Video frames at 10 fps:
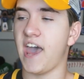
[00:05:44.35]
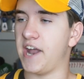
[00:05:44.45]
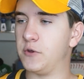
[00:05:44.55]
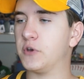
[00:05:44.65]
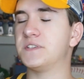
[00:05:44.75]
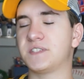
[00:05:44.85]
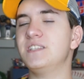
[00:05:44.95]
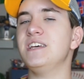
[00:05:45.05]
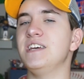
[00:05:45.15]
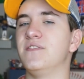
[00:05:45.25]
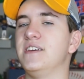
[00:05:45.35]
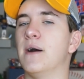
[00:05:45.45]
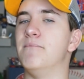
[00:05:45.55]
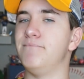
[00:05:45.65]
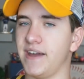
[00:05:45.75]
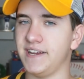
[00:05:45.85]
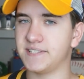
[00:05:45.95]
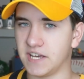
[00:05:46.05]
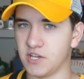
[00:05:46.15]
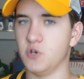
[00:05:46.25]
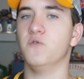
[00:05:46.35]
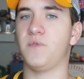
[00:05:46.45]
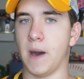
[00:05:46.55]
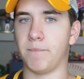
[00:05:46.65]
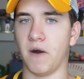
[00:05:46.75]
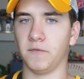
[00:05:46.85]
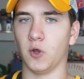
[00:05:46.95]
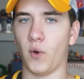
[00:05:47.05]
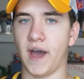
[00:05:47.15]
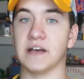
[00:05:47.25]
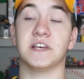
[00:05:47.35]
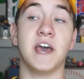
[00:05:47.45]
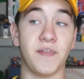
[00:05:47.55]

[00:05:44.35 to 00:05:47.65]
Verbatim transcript: And you can see the amazing youth that Buffalo has.